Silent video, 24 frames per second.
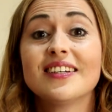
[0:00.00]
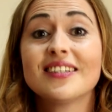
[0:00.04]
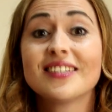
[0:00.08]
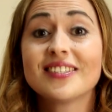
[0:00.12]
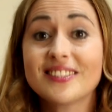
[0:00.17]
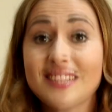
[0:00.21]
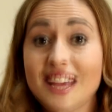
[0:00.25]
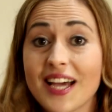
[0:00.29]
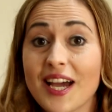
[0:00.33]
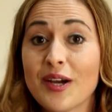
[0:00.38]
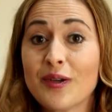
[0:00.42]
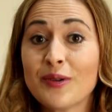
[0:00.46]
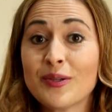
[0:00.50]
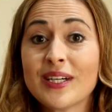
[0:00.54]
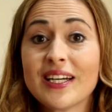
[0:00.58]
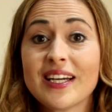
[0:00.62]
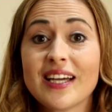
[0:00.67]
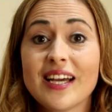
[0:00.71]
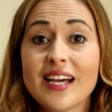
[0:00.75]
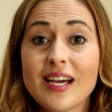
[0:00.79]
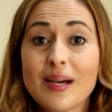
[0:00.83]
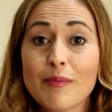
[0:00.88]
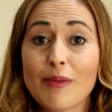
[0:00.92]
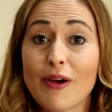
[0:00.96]
So,
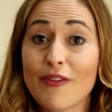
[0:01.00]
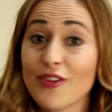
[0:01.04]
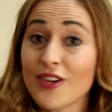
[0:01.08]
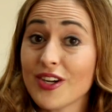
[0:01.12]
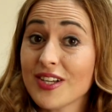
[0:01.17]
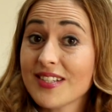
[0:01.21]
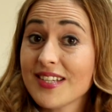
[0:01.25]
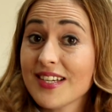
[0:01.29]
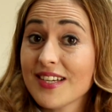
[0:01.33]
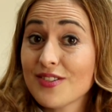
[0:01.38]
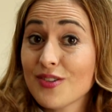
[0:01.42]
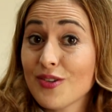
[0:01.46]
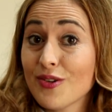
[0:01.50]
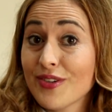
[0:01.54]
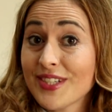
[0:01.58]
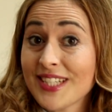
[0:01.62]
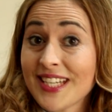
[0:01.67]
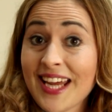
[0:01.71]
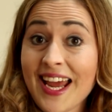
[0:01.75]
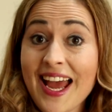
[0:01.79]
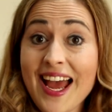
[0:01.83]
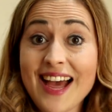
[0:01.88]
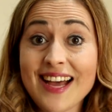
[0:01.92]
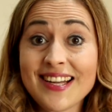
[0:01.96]
my fiance's
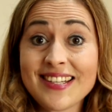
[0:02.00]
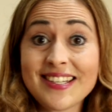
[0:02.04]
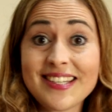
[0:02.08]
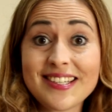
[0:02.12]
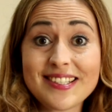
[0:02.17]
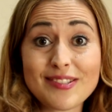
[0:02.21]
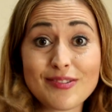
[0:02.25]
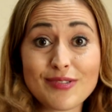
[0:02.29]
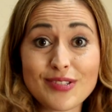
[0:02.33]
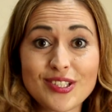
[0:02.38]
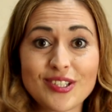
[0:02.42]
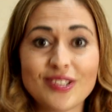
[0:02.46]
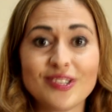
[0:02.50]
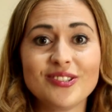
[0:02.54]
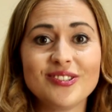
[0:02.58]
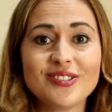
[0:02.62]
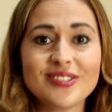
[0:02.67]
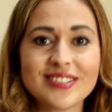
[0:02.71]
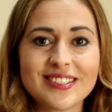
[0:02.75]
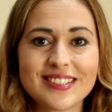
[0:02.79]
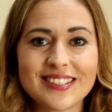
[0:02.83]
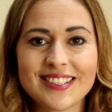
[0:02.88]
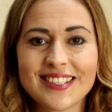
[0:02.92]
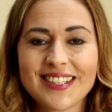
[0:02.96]
already had his
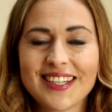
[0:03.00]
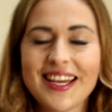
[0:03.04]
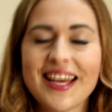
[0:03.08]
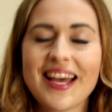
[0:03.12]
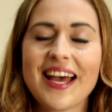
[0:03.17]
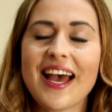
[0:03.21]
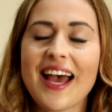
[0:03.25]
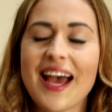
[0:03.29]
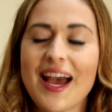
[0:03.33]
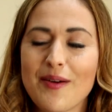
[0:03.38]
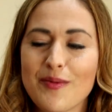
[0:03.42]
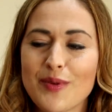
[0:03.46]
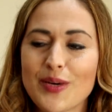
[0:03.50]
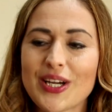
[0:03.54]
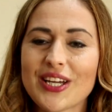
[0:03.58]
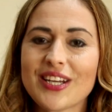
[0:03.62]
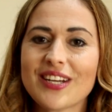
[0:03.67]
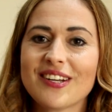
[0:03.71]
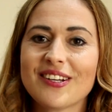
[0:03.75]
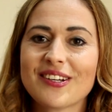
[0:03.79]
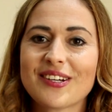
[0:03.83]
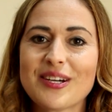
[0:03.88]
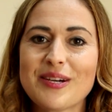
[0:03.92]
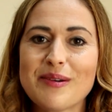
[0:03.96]
results, and we're
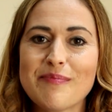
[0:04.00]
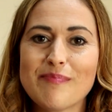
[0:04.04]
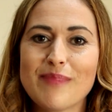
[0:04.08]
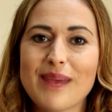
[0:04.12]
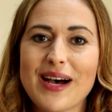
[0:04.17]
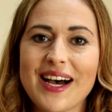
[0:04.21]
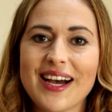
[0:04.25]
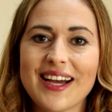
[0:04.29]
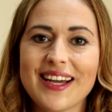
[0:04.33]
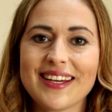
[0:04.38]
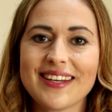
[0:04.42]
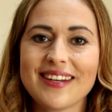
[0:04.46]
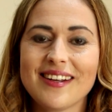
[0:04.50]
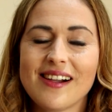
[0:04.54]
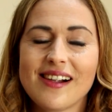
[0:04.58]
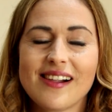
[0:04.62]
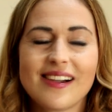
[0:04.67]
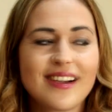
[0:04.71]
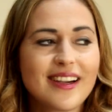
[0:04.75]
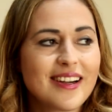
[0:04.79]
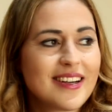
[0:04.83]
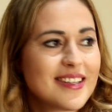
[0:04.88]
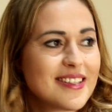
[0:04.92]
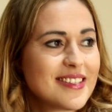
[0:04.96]
gonna look at mine.
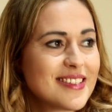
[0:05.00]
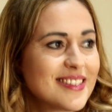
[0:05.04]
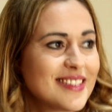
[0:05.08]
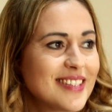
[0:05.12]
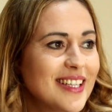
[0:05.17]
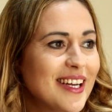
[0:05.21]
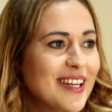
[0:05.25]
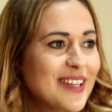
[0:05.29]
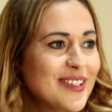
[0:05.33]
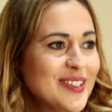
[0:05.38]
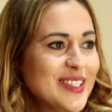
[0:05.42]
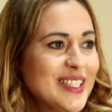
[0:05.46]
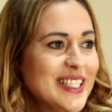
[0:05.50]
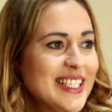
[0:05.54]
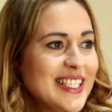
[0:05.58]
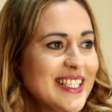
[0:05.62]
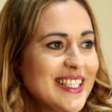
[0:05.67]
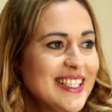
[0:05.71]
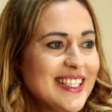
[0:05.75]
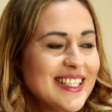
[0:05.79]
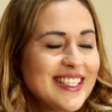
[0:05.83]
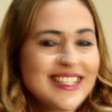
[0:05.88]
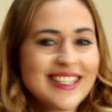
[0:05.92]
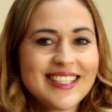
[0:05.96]
So,
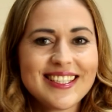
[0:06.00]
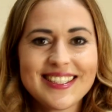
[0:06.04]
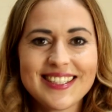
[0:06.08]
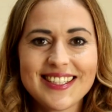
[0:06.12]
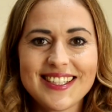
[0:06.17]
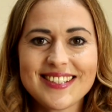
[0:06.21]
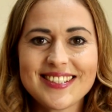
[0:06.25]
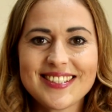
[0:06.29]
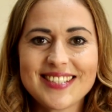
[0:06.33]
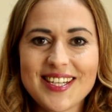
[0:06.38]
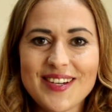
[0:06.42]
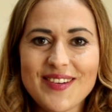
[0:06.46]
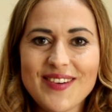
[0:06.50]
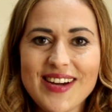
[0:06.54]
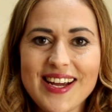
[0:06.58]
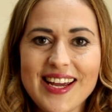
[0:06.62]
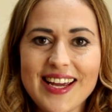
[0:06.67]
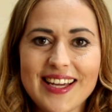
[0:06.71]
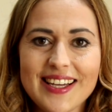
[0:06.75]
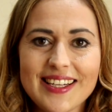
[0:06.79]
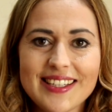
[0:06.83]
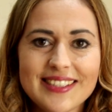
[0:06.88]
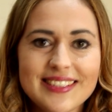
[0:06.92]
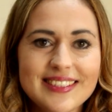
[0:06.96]
let's do
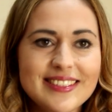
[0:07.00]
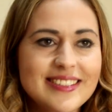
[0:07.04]
it.